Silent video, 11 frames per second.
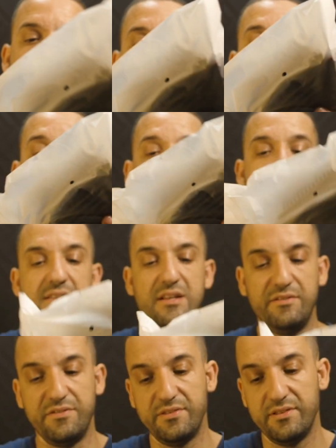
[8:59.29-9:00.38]
the light
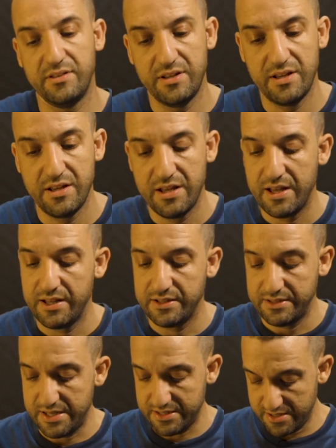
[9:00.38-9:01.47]
itself.
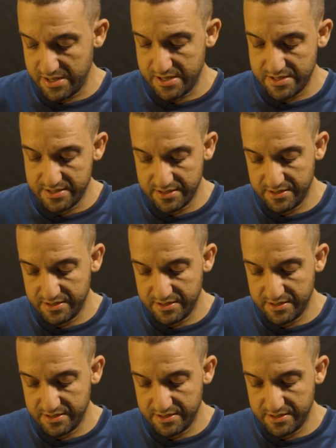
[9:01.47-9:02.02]
That is,